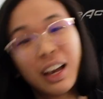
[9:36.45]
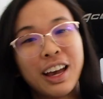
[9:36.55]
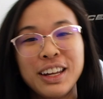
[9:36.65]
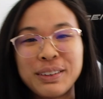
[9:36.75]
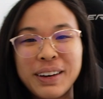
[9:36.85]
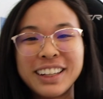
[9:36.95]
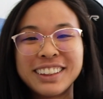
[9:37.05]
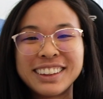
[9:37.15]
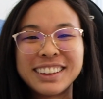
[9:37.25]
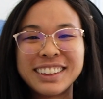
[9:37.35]
Anyway,
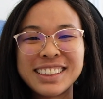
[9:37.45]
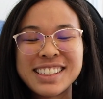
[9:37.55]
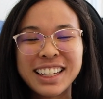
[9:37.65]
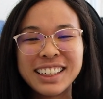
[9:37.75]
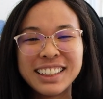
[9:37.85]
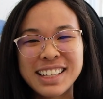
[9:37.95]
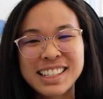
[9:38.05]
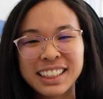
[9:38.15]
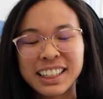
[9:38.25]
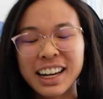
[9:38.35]
the second last
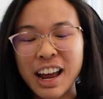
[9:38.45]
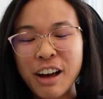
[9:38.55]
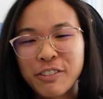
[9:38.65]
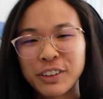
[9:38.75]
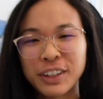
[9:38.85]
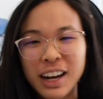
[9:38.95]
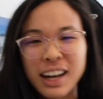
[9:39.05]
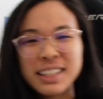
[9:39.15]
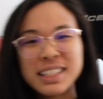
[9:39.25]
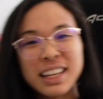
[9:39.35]
thing that I have for you
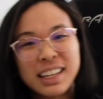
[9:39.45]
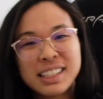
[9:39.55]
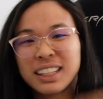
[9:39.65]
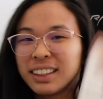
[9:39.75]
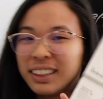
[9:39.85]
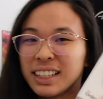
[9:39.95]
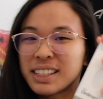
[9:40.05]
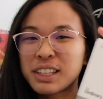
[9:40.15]
guys is this